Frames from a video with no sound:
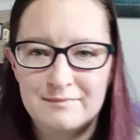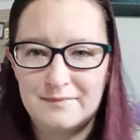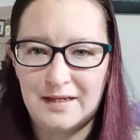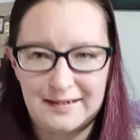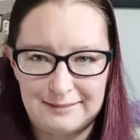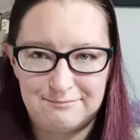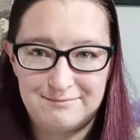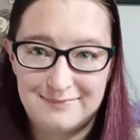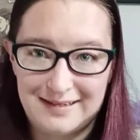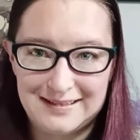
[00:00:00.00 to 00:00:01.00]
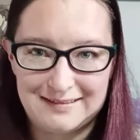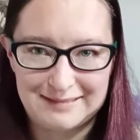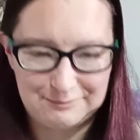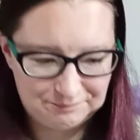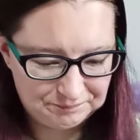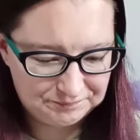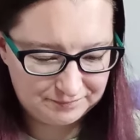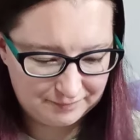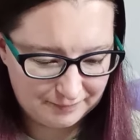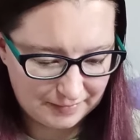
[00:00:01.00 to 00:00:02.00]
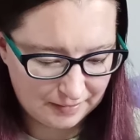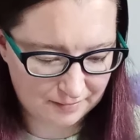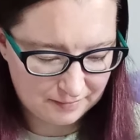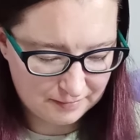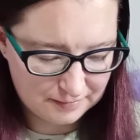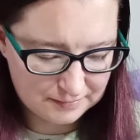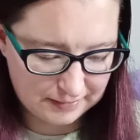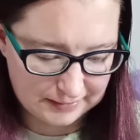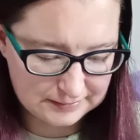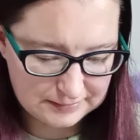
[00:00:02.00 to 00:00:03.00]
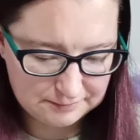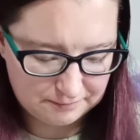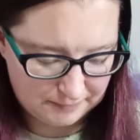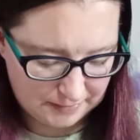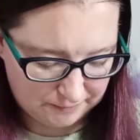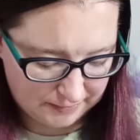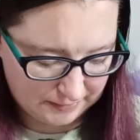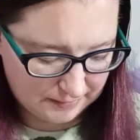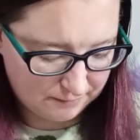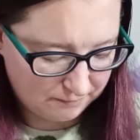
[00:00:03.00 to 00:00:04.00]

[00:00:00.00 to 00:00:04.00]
All right. I let her in. So, yes. Here we go.